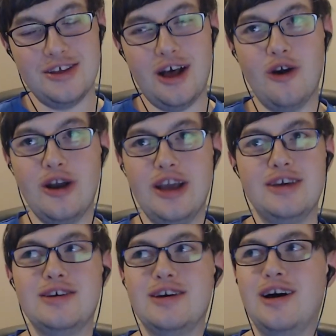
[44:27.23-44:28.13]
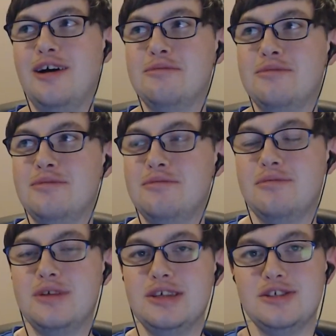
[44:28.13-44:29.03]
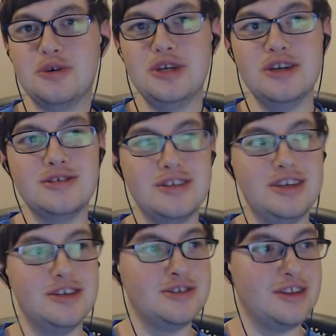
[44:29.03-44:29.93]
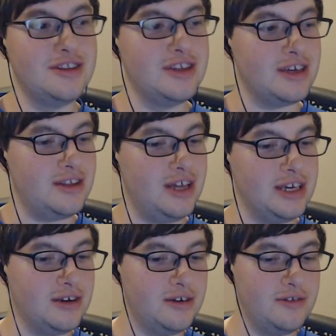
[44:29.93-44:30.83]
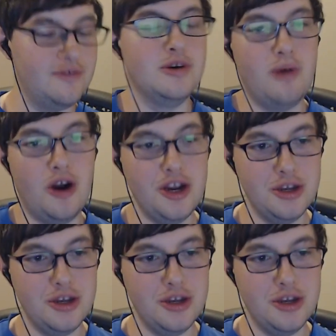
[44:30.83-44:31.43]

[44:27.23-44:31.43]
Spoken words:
Okay. So here's the thing. Like for Mario